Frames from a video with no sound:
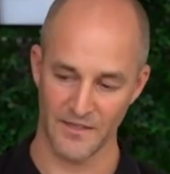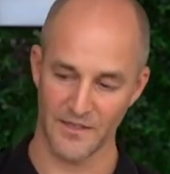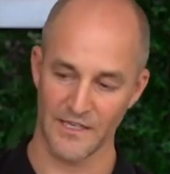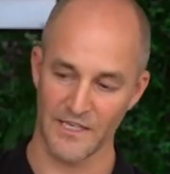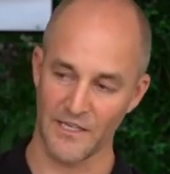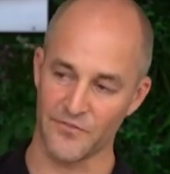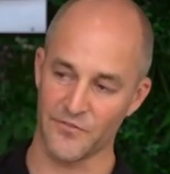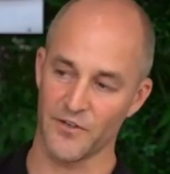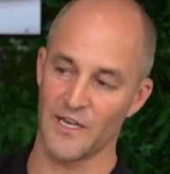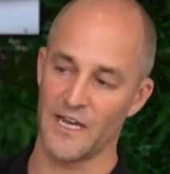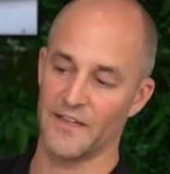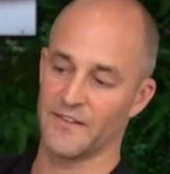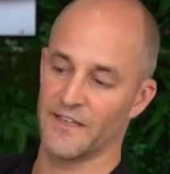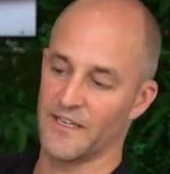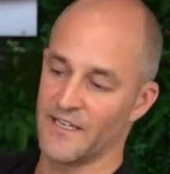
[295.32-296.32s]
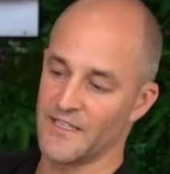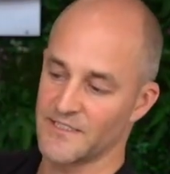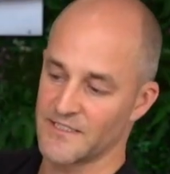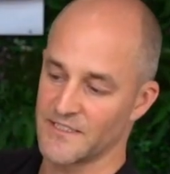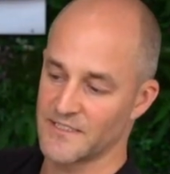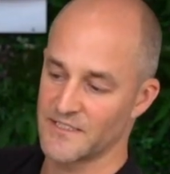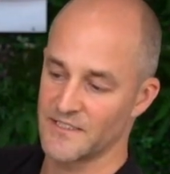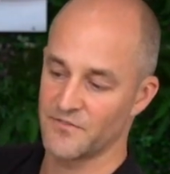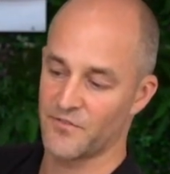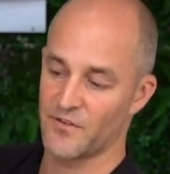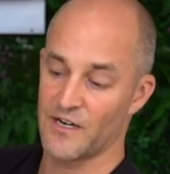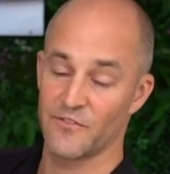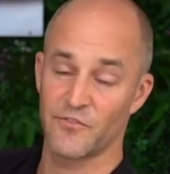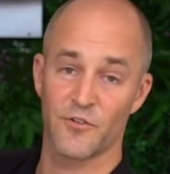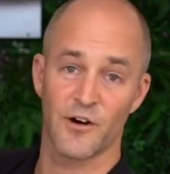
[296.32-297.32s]
If you had the
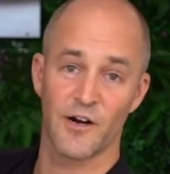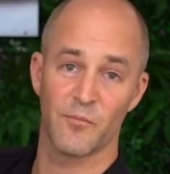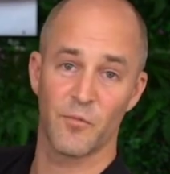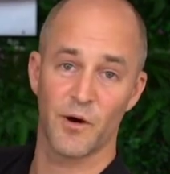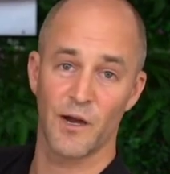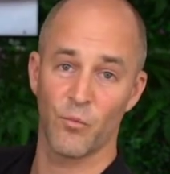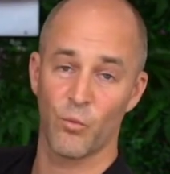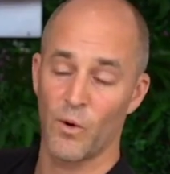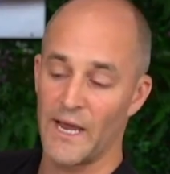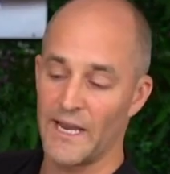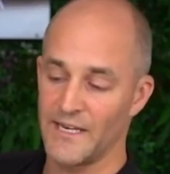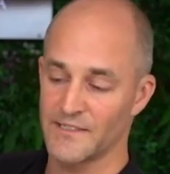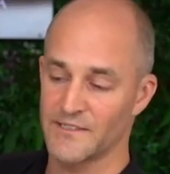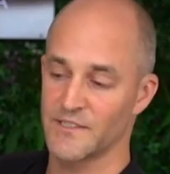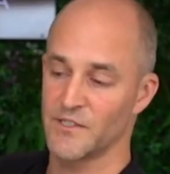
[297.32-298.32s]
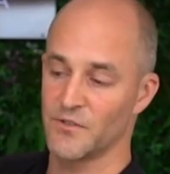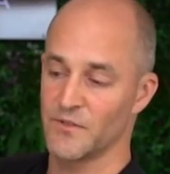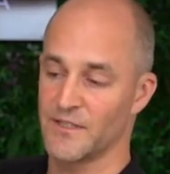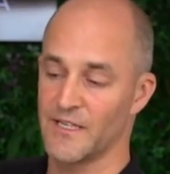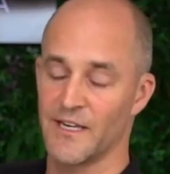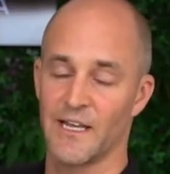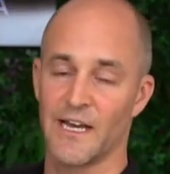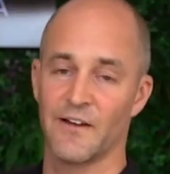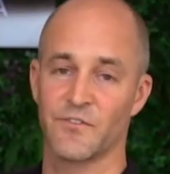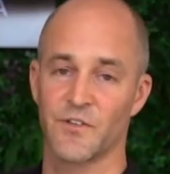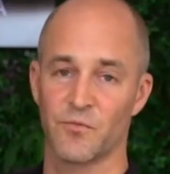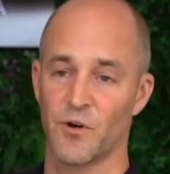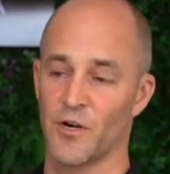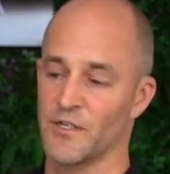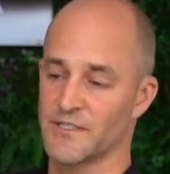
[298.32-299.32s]
E65 grind by weight, you would then have to
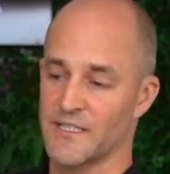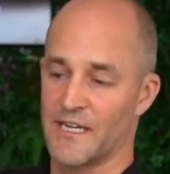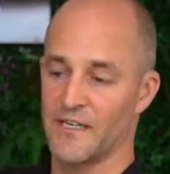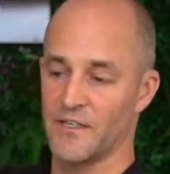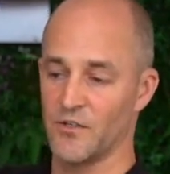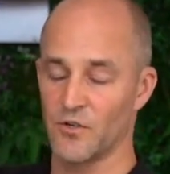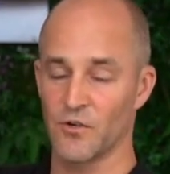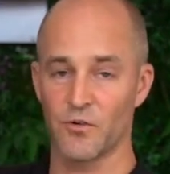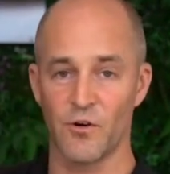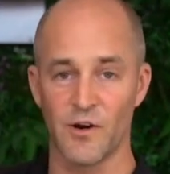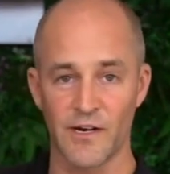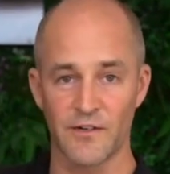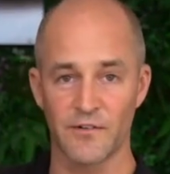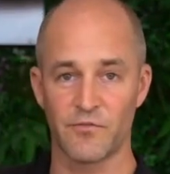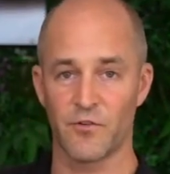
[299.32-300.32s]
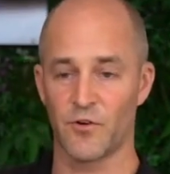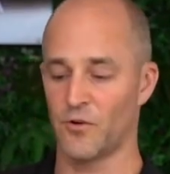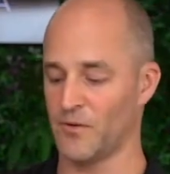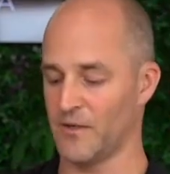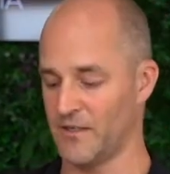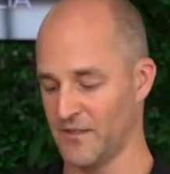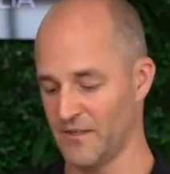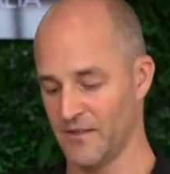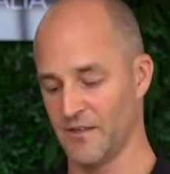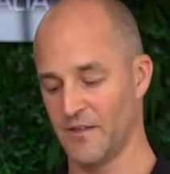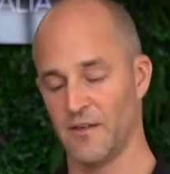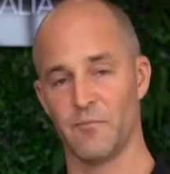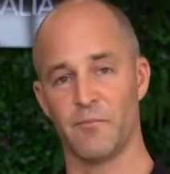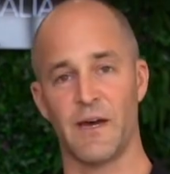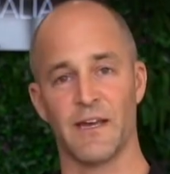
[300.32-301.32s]
rotate your grinder forward
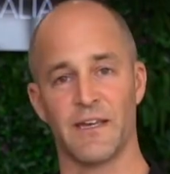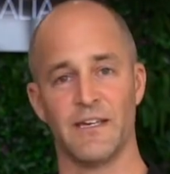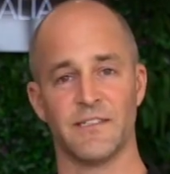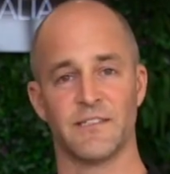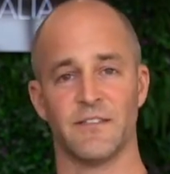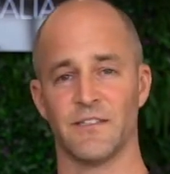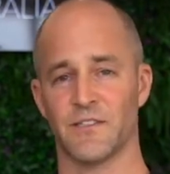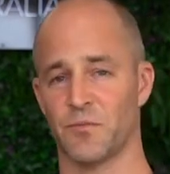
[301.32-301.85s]
back into its